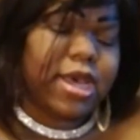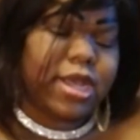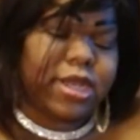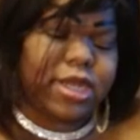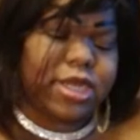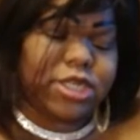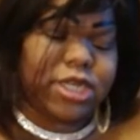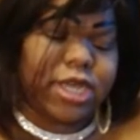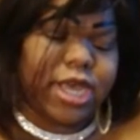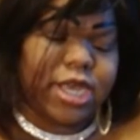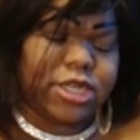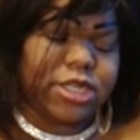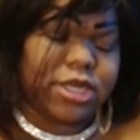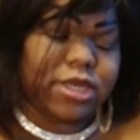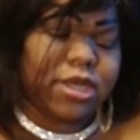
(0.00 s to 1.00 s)

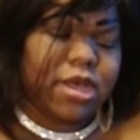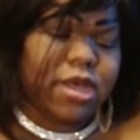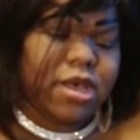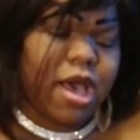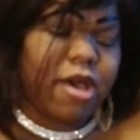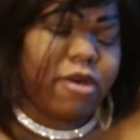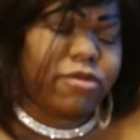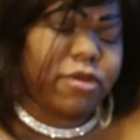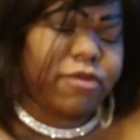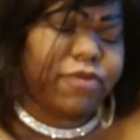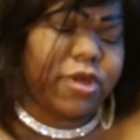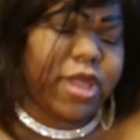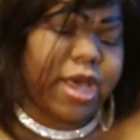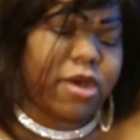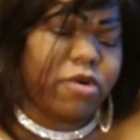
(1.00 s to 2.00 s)
Initiation. I feel
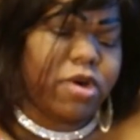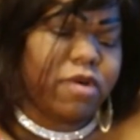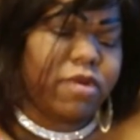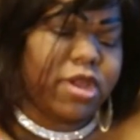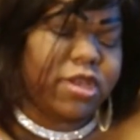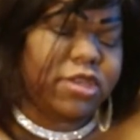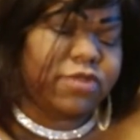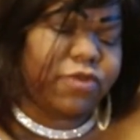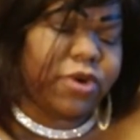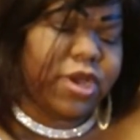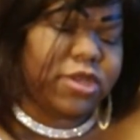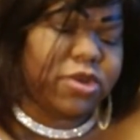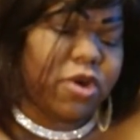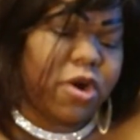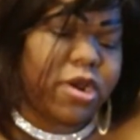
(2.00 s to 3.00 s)
like whoever these
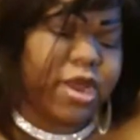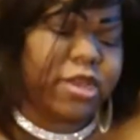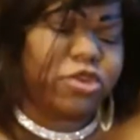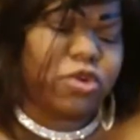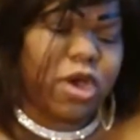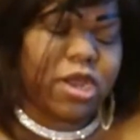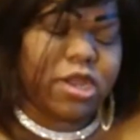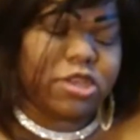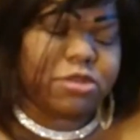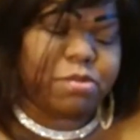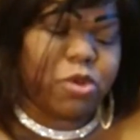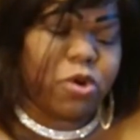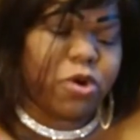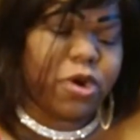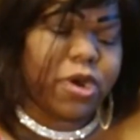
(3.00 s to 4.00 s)
friends are, they trying to
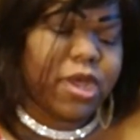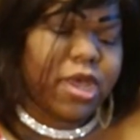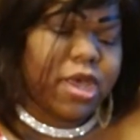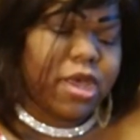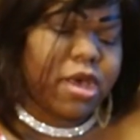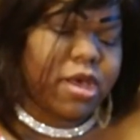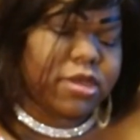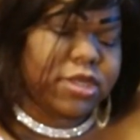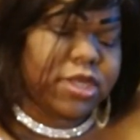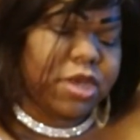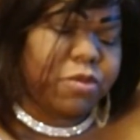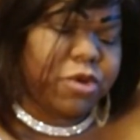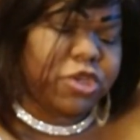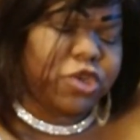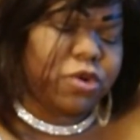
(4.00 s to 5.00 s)
explore,
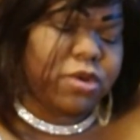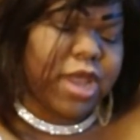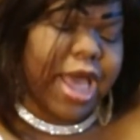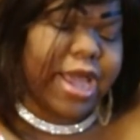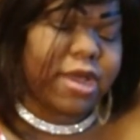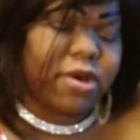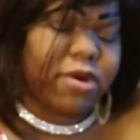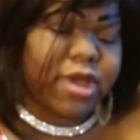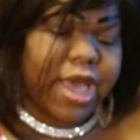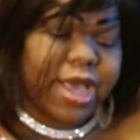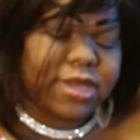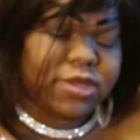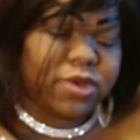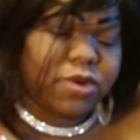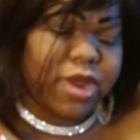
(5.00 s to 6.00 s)
see what you like.
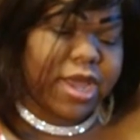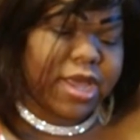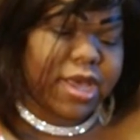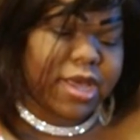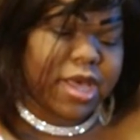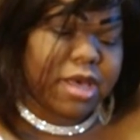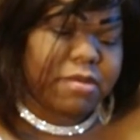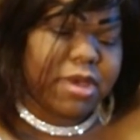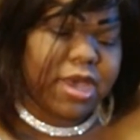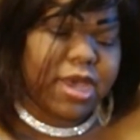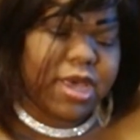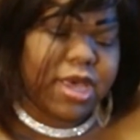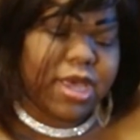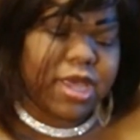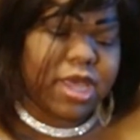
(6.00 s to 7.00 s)
Okay. So they can come
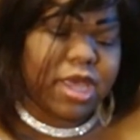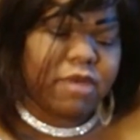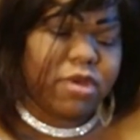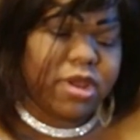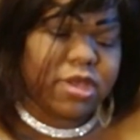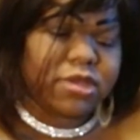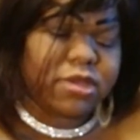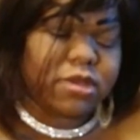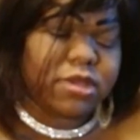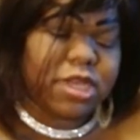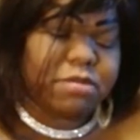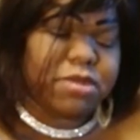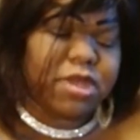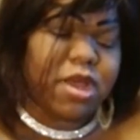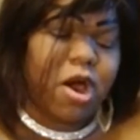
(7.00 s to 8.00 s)
in and give you this
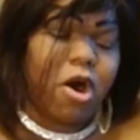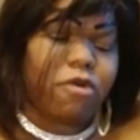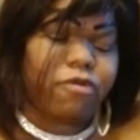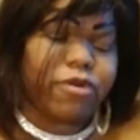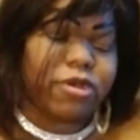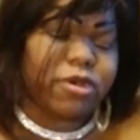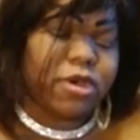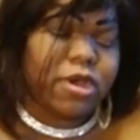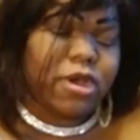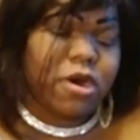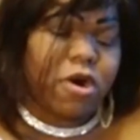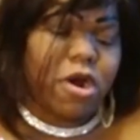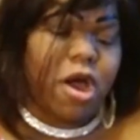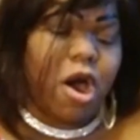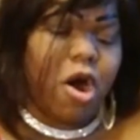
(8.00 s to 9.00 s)
tempting offer
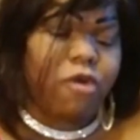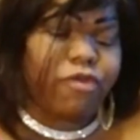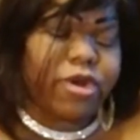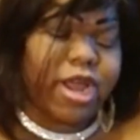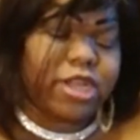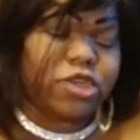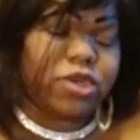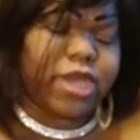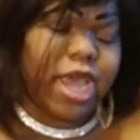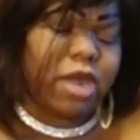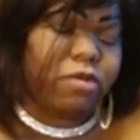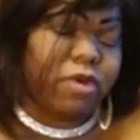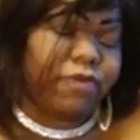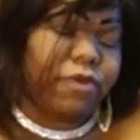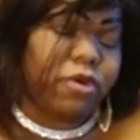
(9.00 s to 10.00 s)
or an offer that you
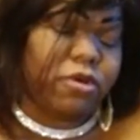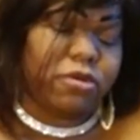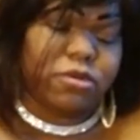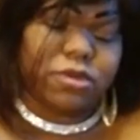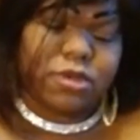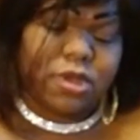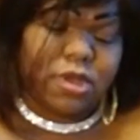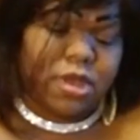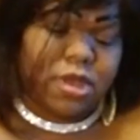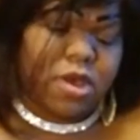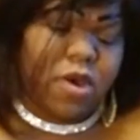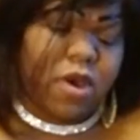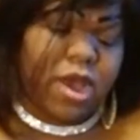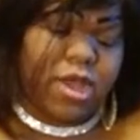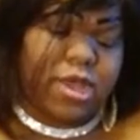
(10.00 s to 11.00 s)
can't refuse.
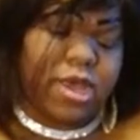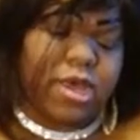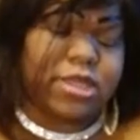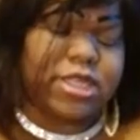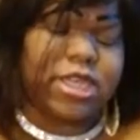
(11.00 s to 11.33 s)
All right, yeah,